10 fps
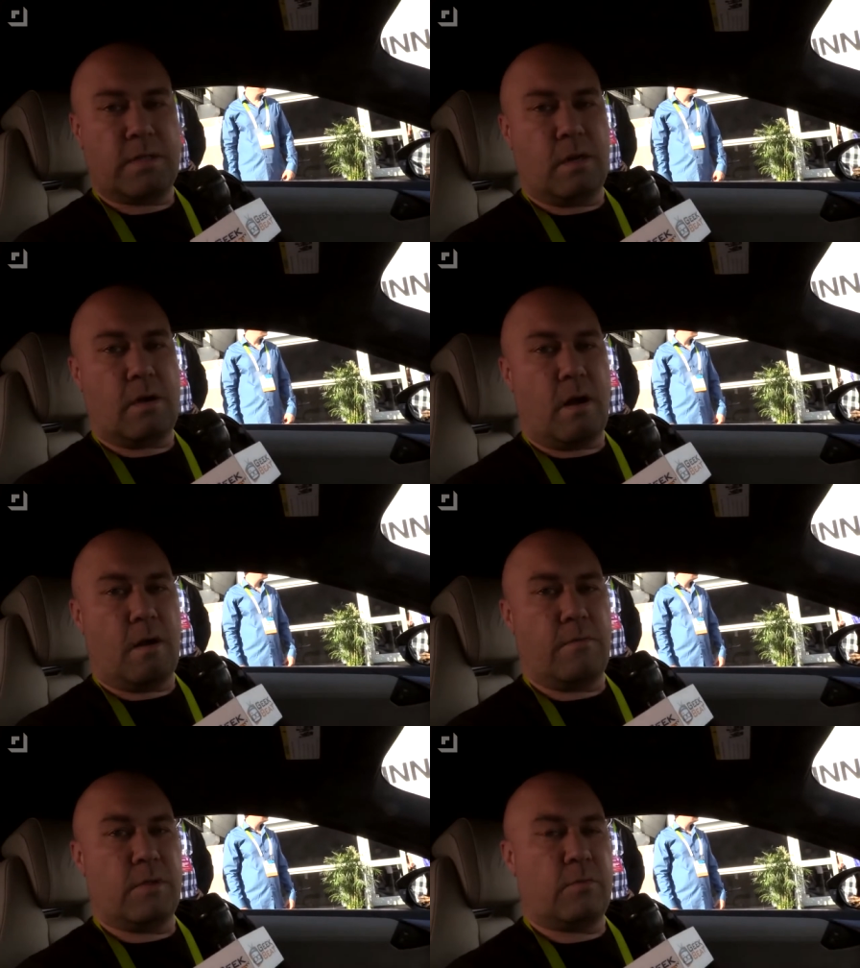in a
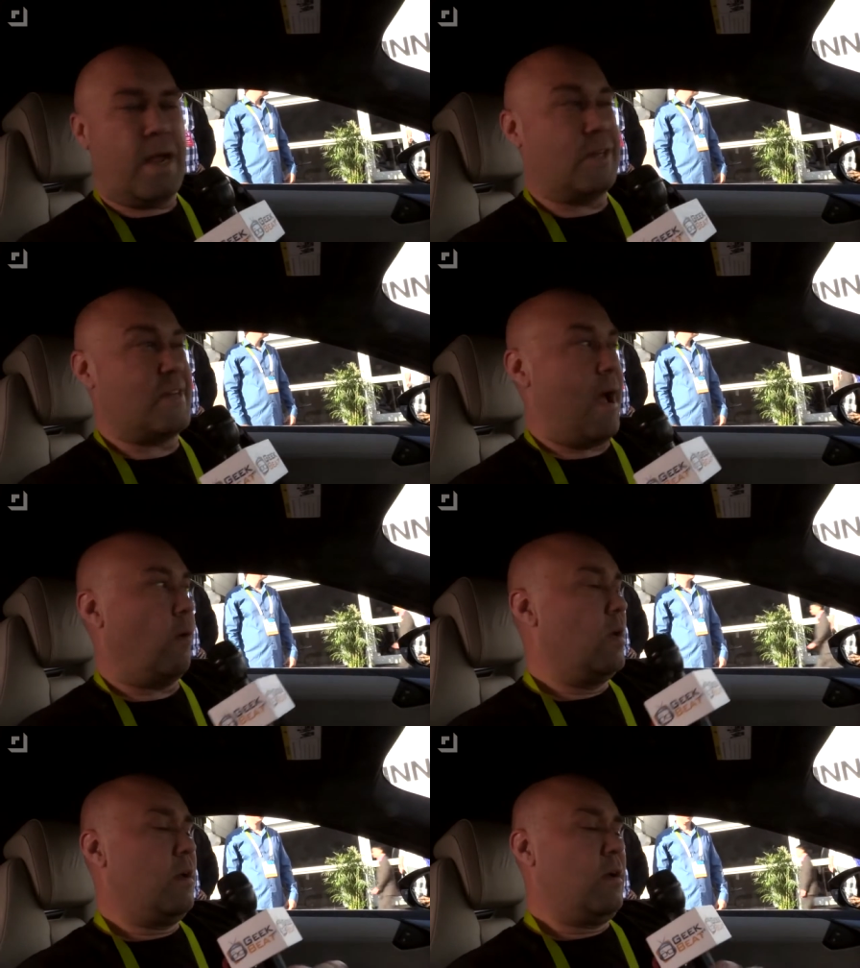car of this range.
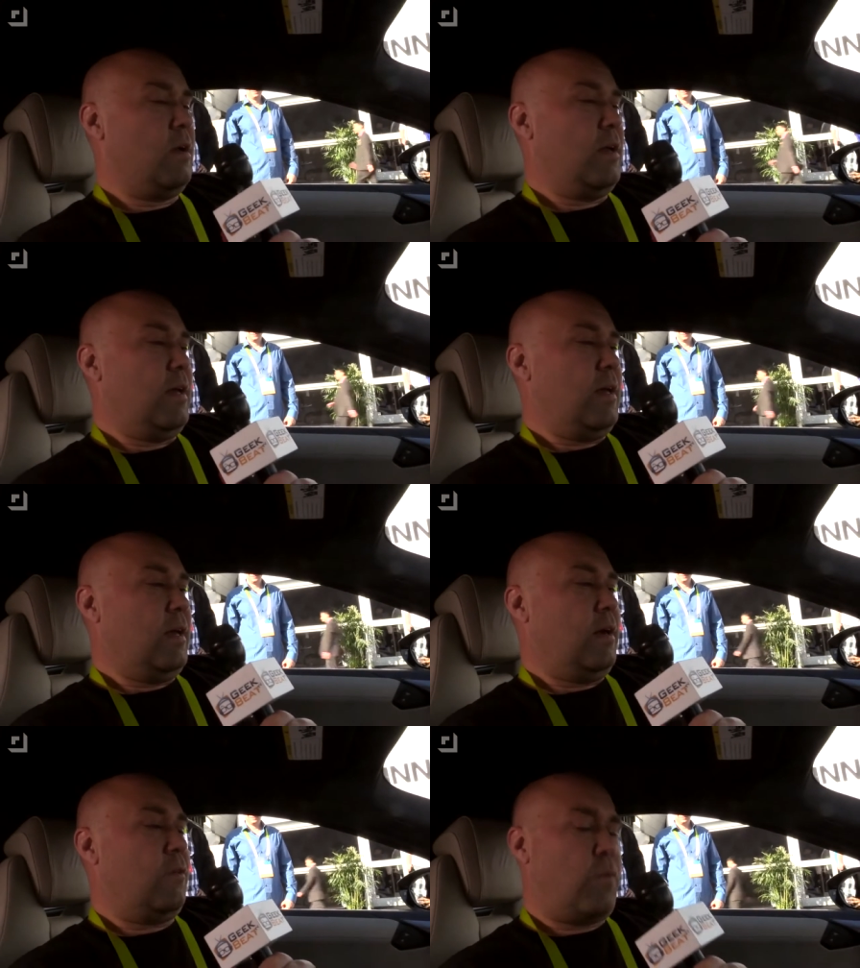Now,
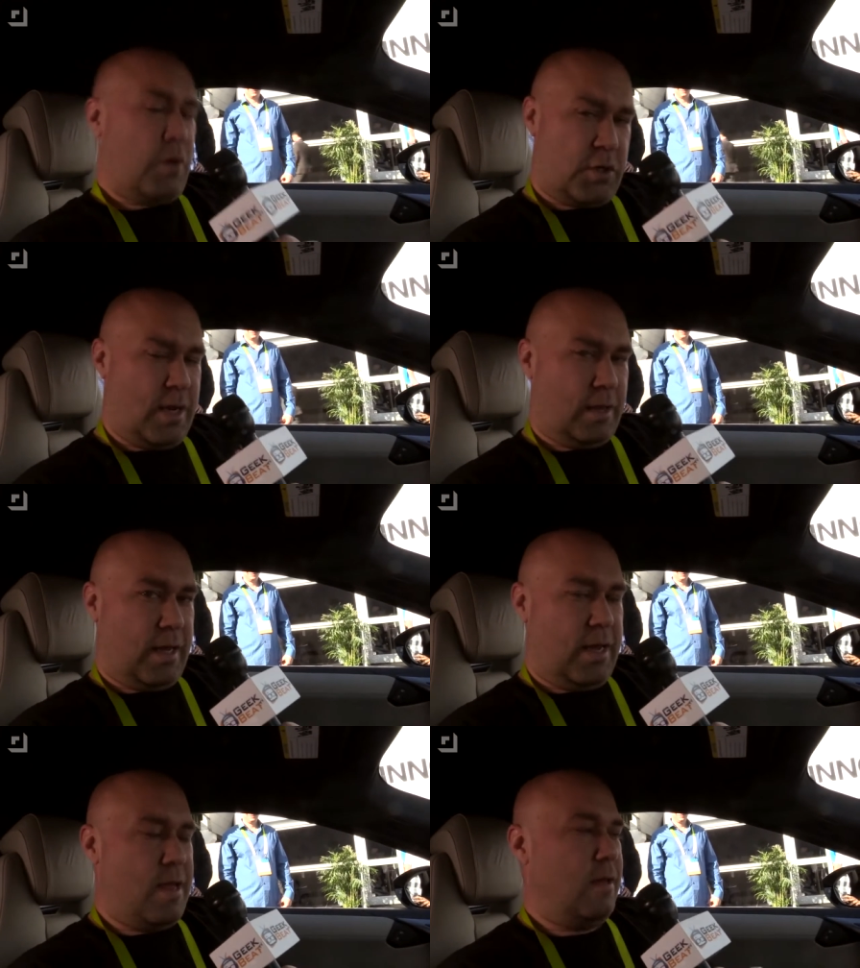
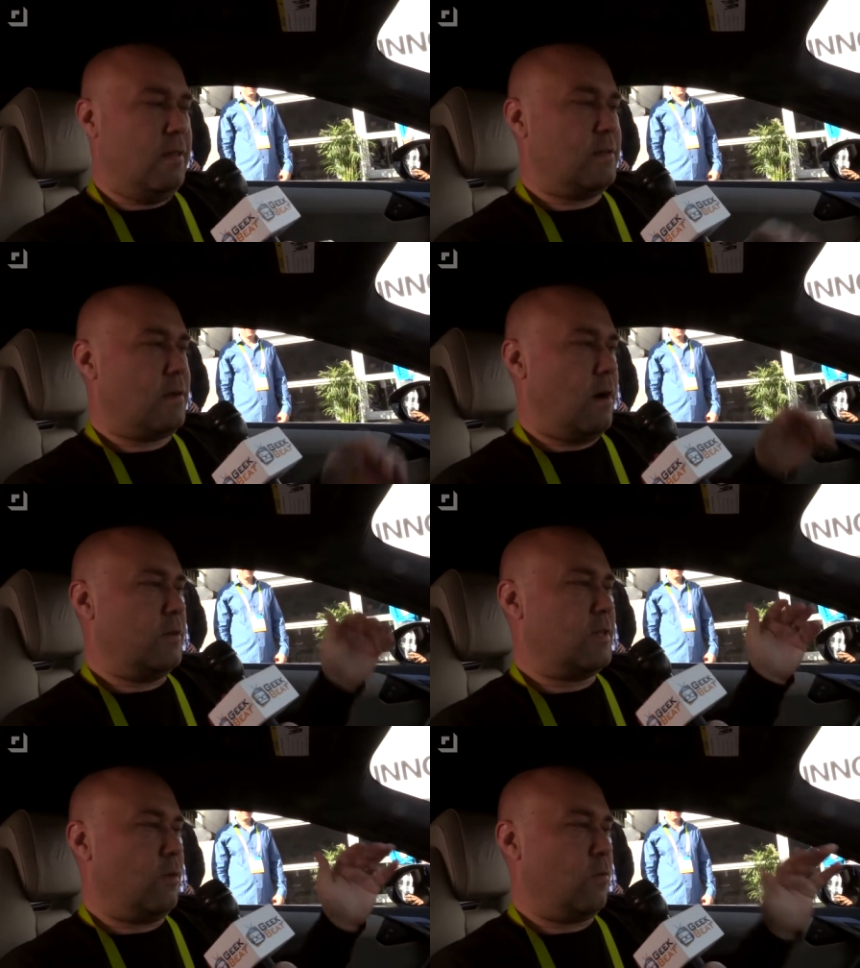Unfortunately, this
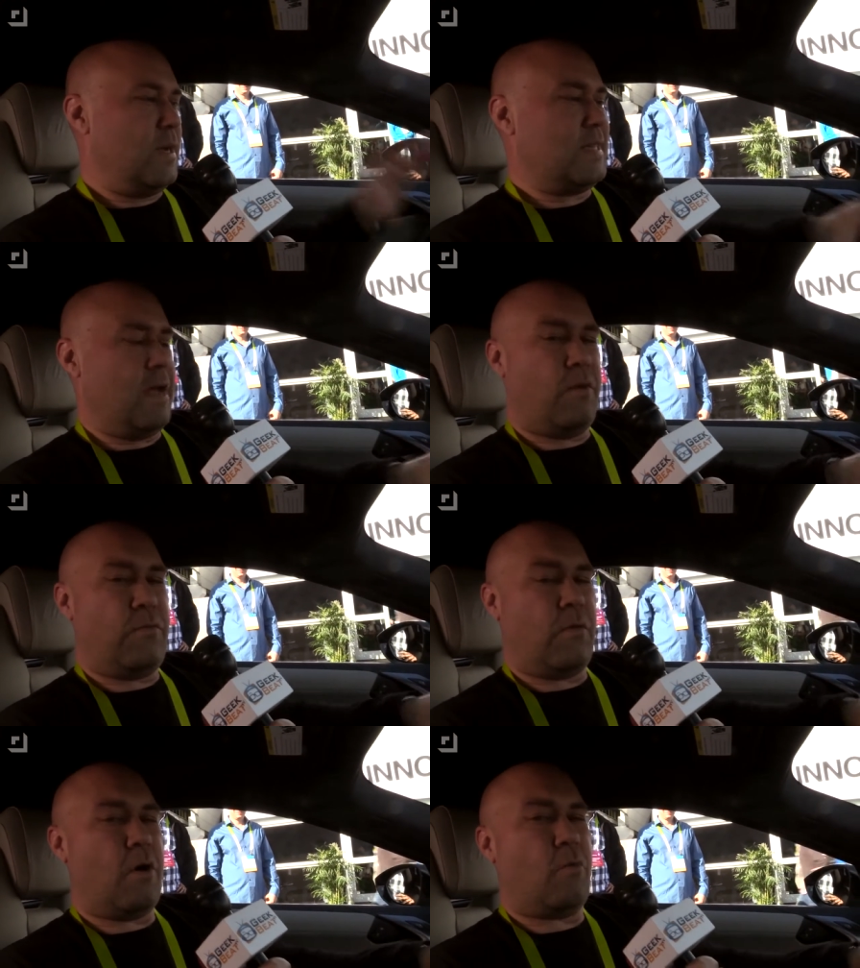car is going to retail
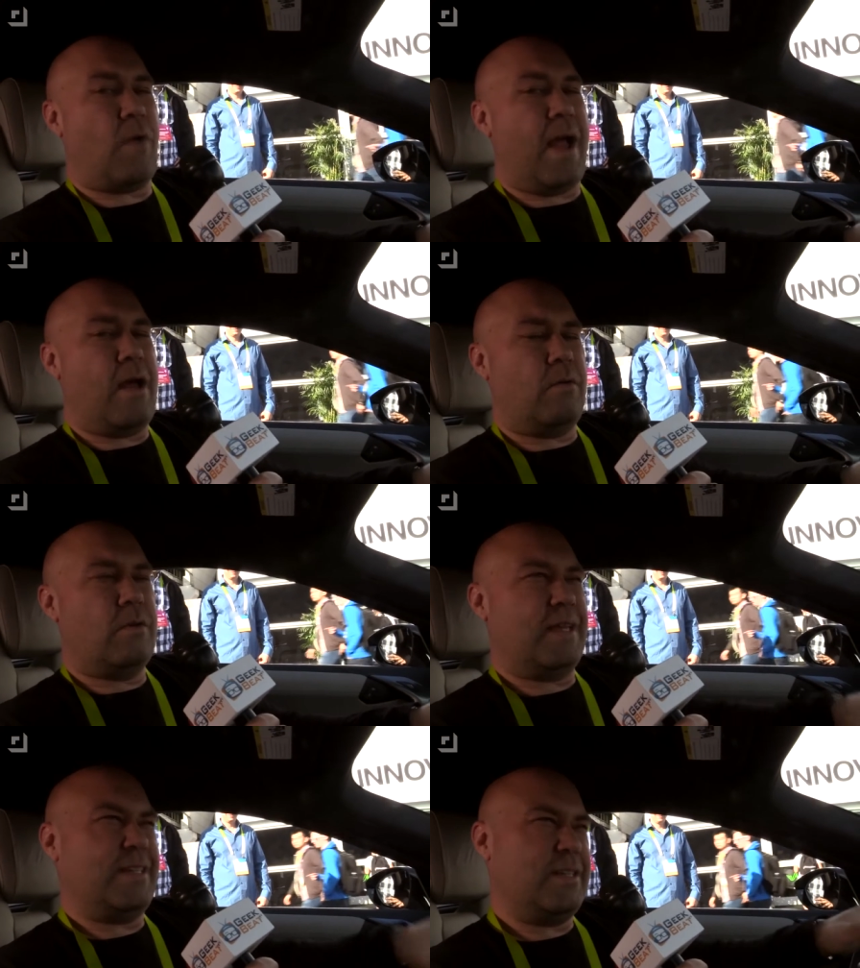for
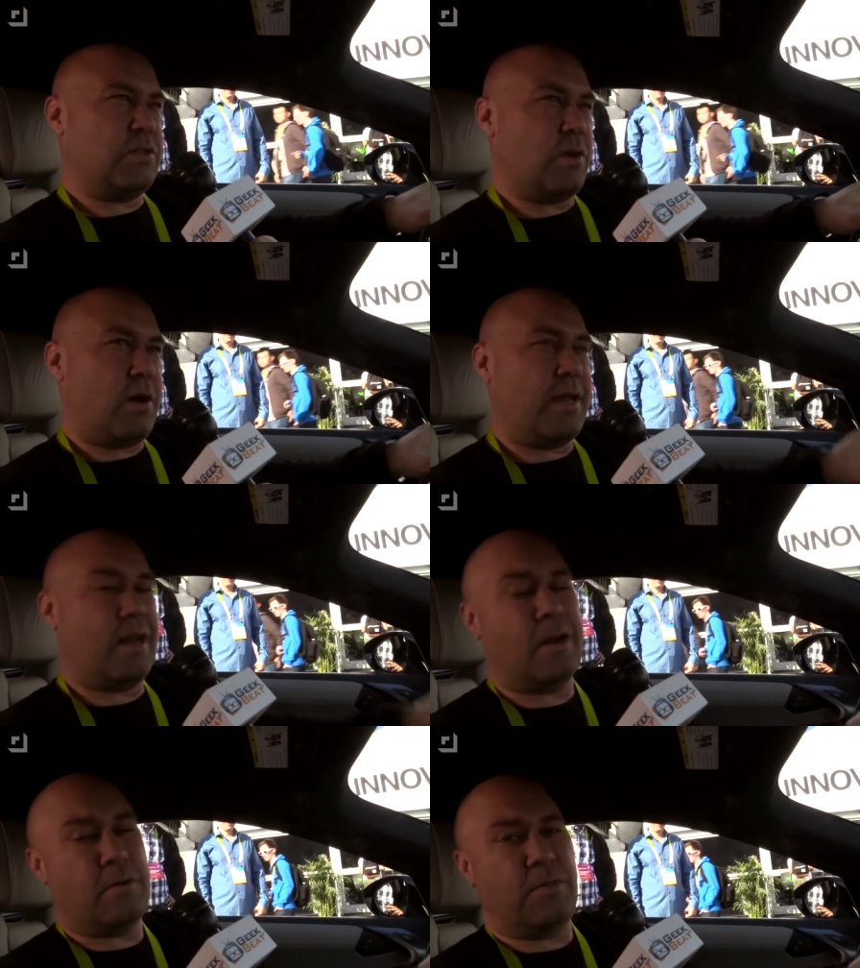around starting
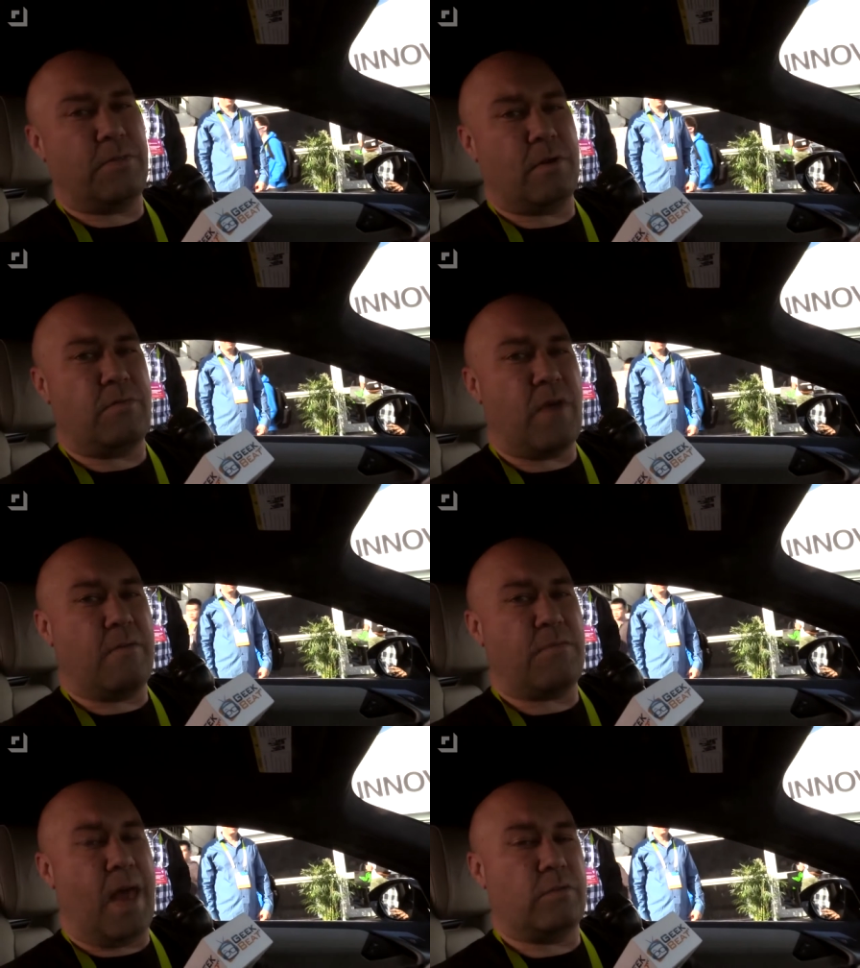at
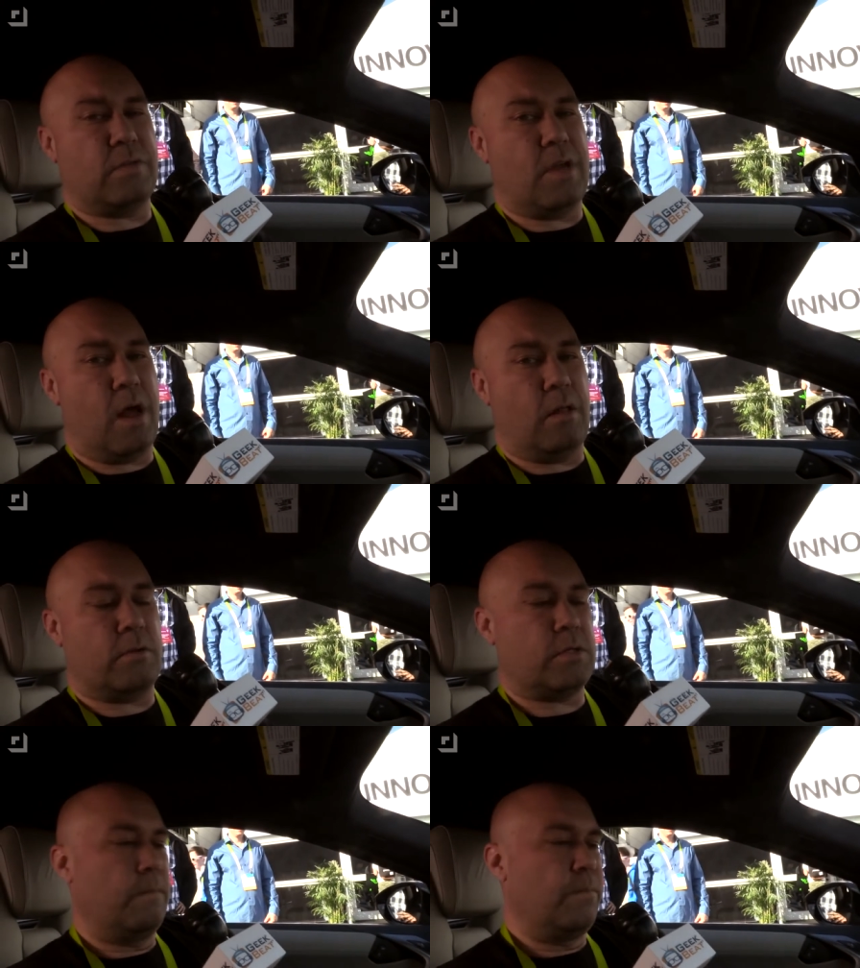
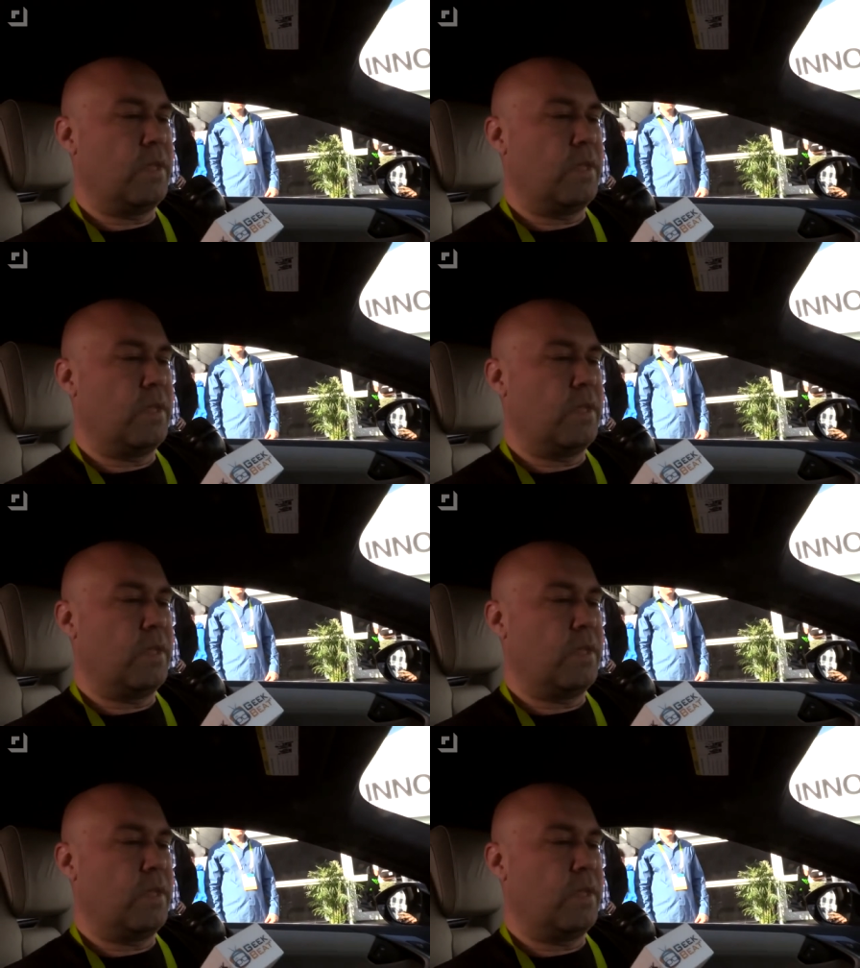$135,000.